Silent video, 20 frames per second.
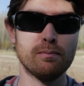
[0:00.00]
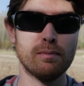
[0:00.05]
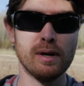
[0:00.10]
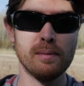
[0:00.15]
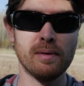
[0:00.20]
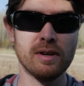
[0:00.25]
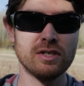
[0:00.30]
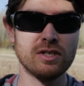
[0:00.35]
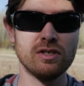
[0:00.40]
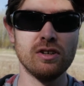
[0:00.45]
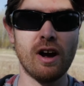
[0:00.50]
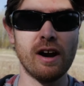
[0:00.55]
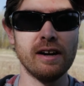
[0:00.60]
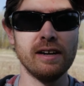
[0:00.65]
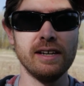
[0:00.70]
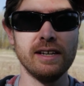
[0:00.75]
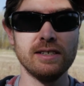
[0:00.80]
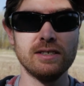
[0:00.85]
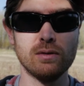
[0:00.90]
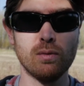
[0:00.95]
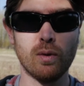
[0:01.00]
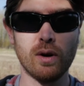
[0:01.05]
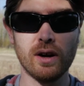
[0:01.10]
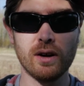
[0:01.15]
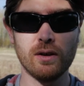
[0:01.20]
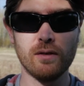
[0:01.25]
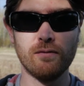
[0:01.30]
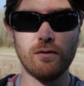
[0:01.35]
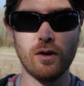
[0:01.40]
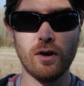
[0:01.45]
pretty much not need to work
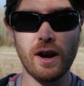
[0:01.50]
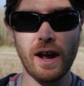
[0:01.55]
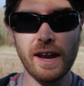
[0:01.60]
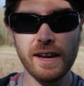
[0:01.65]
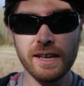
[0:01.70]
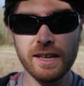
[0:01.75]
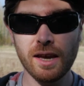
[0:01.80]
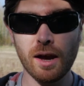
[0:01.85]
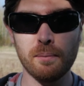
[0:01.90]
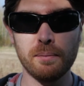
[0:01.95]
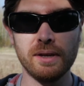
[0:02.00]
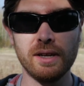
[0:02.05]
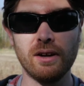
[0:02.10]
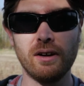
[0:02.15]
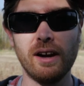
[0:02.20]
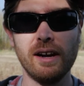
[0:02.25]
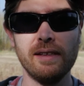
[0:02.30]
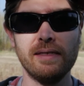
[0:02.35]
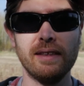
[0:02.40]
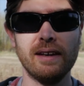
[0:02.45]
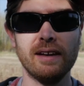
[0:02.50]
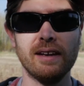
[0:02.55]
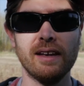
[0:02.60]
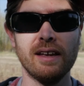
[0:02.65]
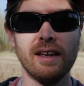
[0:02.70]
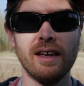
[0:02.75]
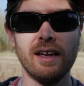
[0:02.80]
for any company or anything,